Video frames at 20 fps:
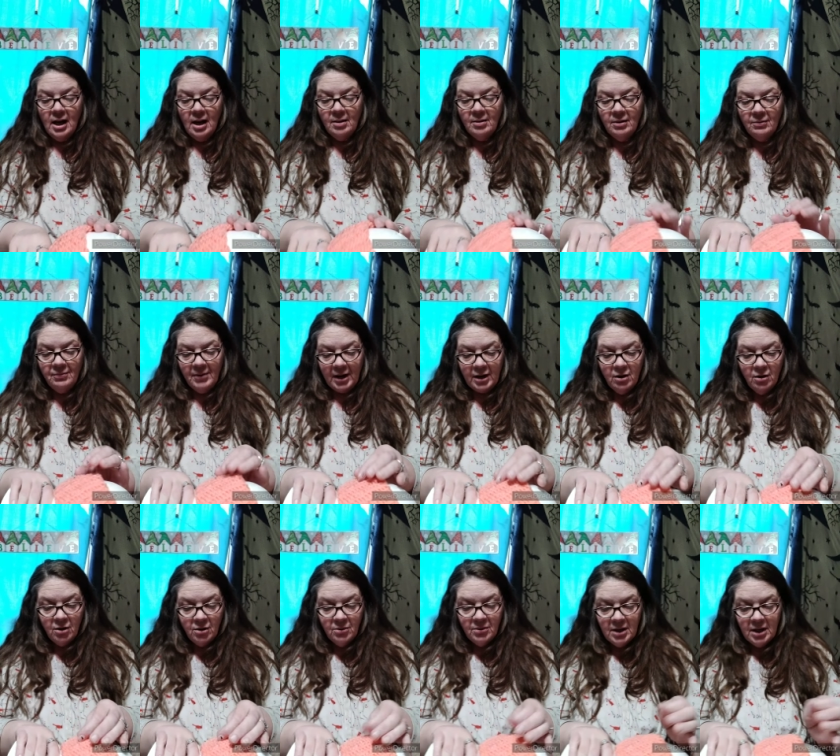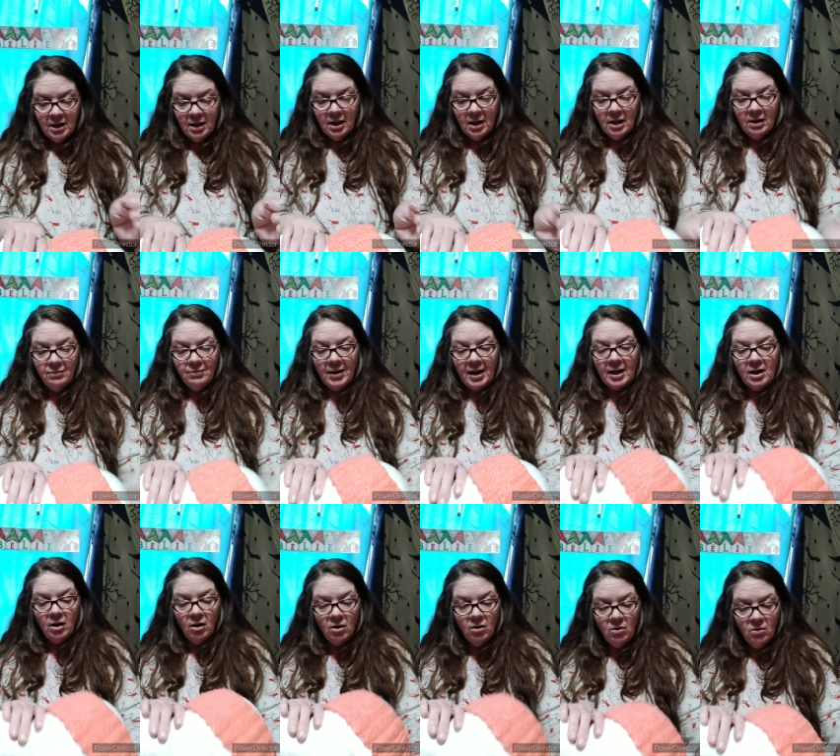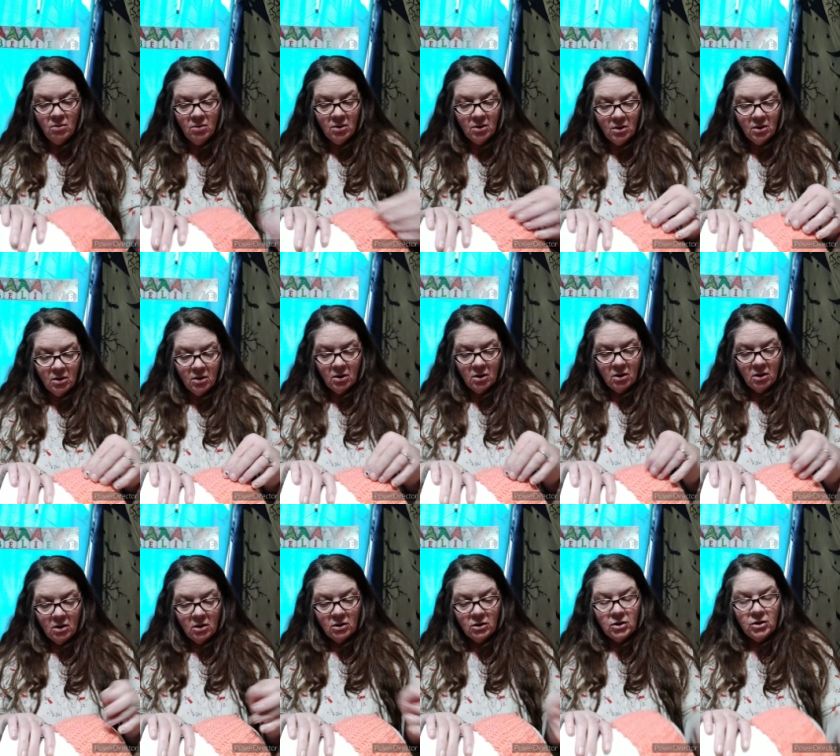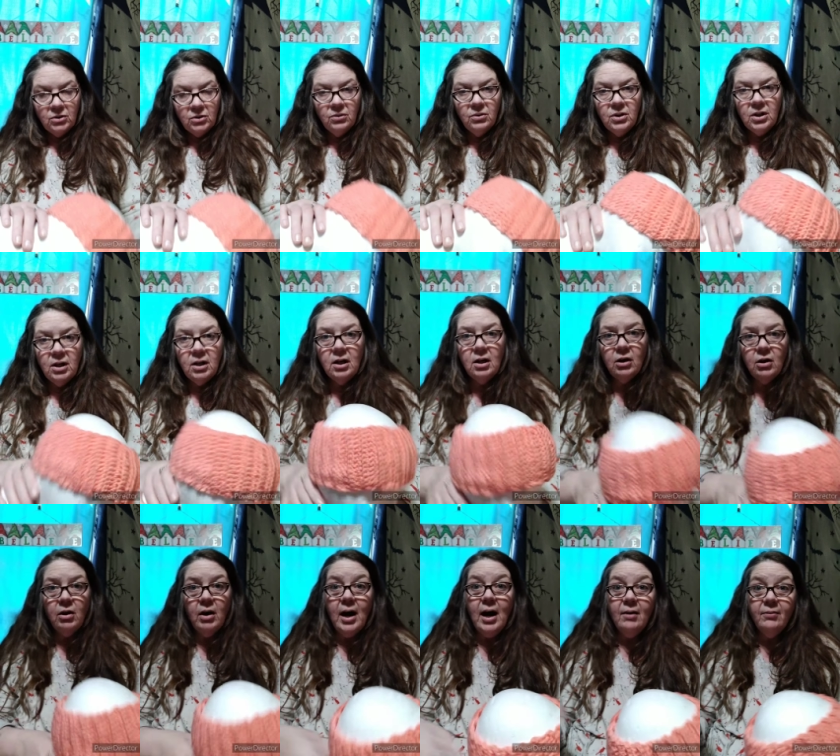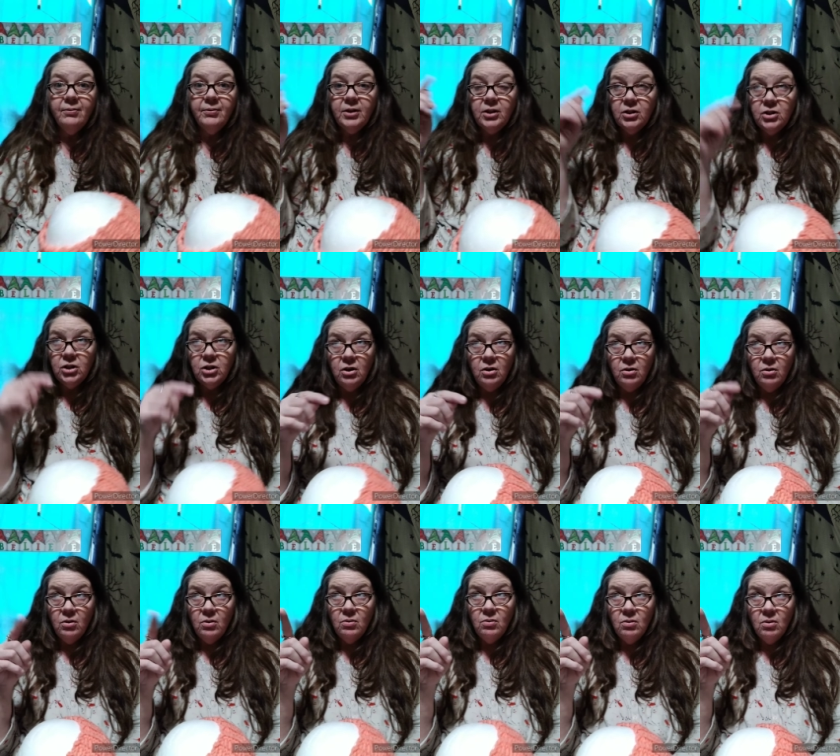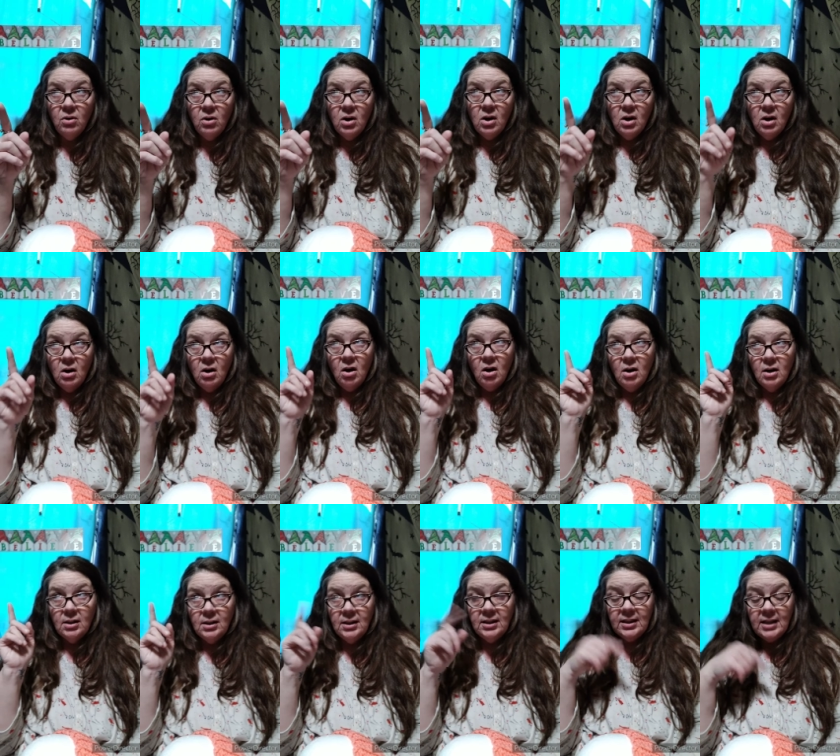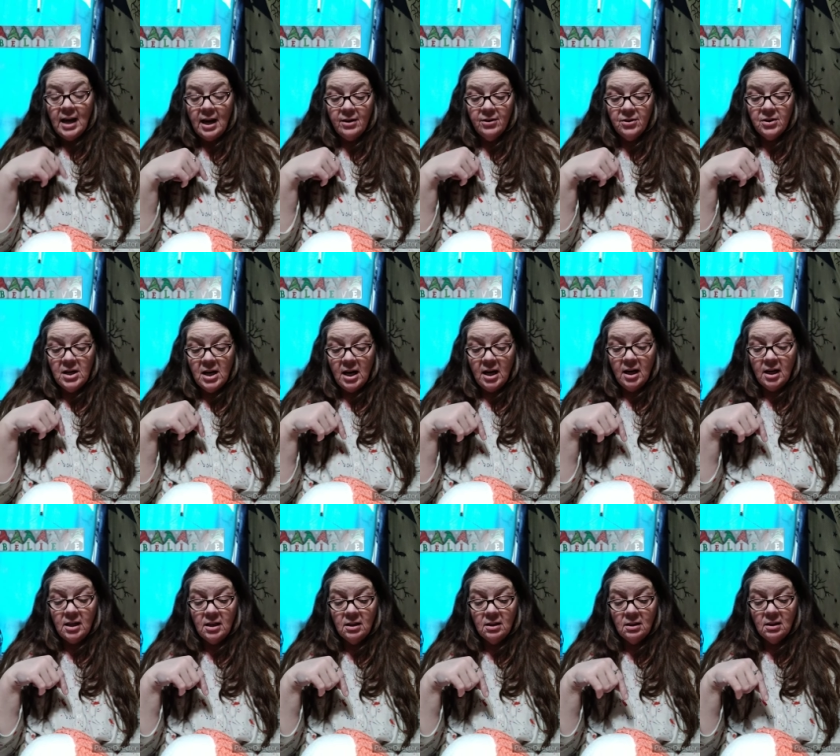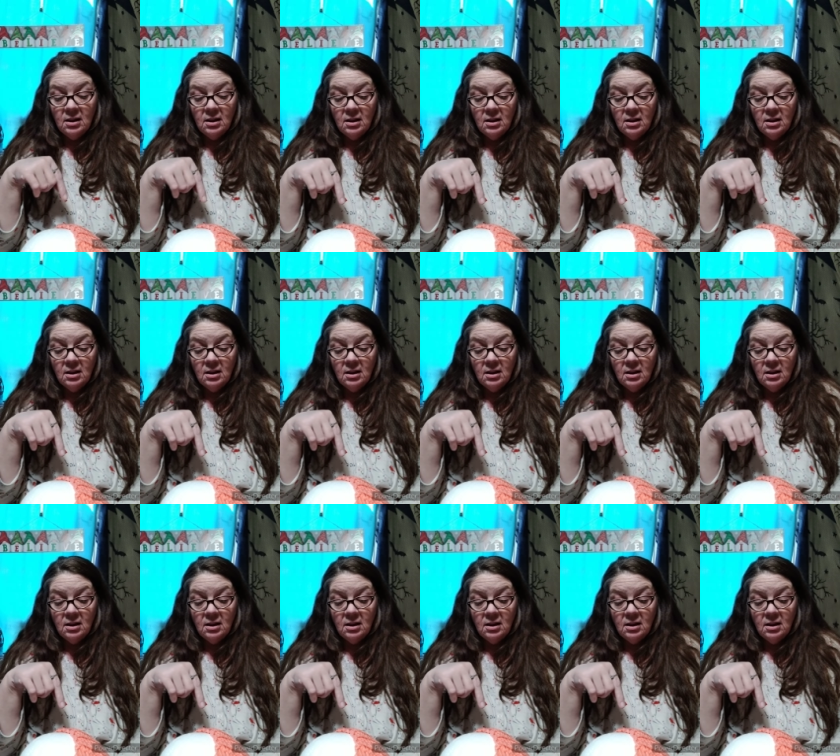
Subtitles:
If I go to the craft show on Saturday,